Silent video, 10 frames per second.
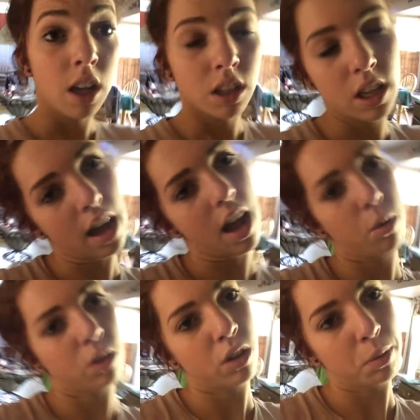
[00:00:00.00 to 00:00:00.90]
So yeah, I
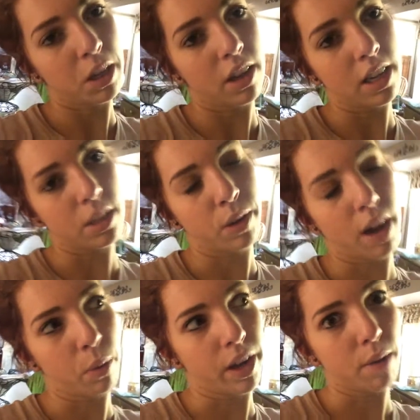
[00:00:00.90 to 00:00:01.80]
will update you guys when
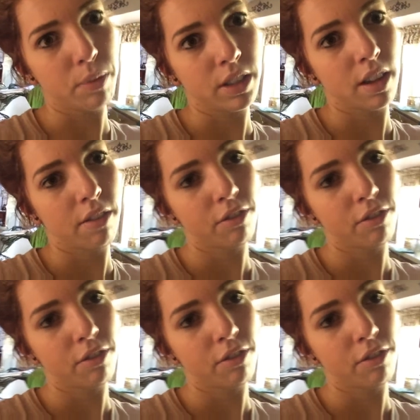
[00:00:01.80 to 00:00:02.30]
I wake up and stuff.